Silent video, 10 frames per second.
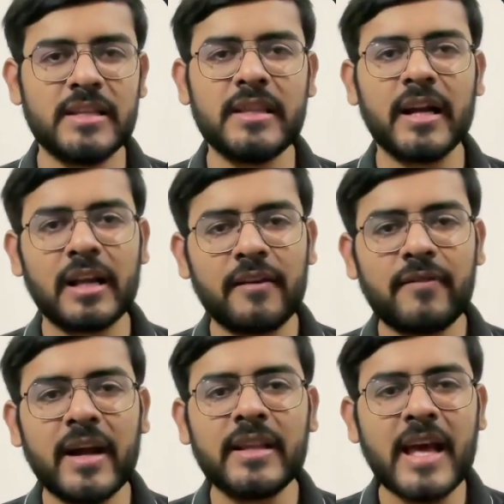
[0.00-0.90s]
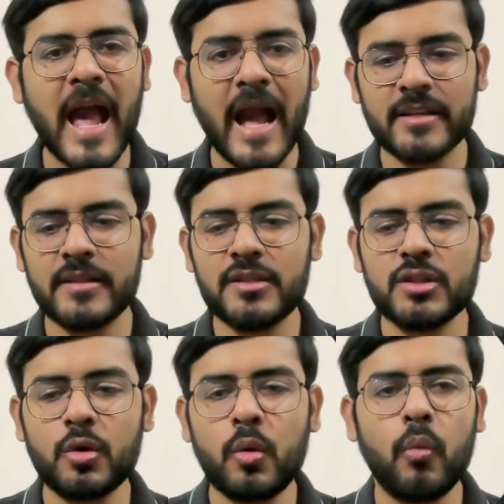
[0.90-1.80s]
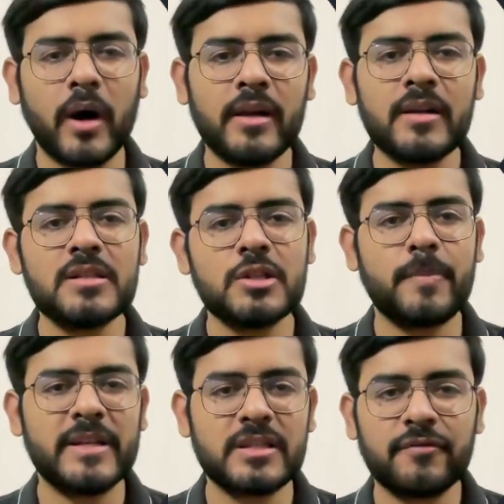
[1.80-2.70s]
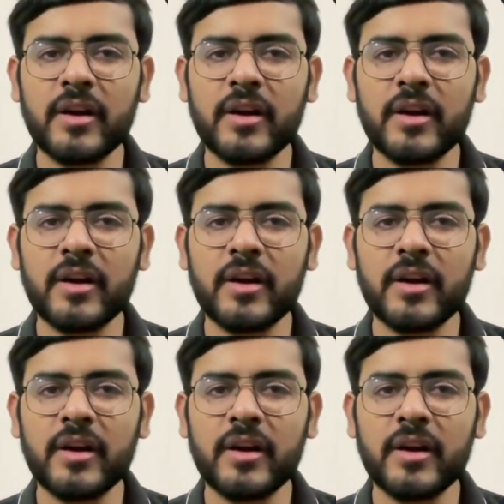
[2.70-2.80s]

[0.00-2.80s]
Netlify the access to one specific